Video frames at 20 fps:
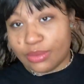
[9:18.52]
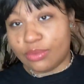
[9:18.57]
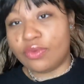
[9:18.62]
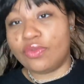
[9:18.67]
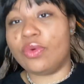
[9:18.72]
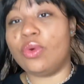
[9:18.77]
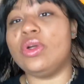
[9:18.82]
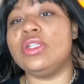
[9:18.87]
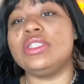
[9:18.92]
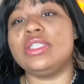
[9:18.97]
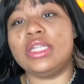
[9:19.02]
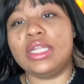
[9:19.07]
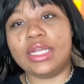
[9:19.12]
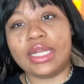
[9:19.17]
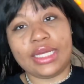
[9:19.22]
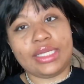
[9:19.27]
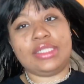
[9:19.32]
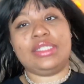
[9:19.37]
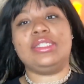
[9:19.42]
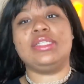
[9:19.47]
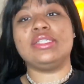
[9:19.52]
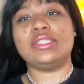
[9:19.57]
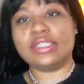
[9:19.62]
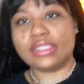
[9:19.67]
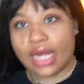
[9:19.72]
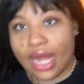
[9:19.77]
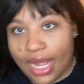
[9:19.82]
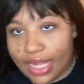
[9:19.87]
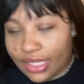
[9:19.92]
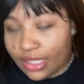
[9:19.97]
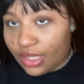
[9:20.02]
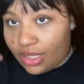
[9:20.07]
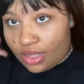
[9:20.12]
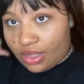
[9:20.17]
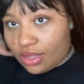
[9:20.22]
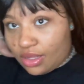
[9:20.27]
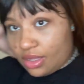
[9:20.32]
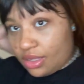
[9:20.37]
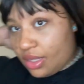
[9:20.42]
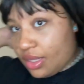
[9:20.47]
move on to the next
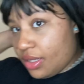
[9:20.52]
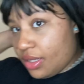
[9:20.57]
style.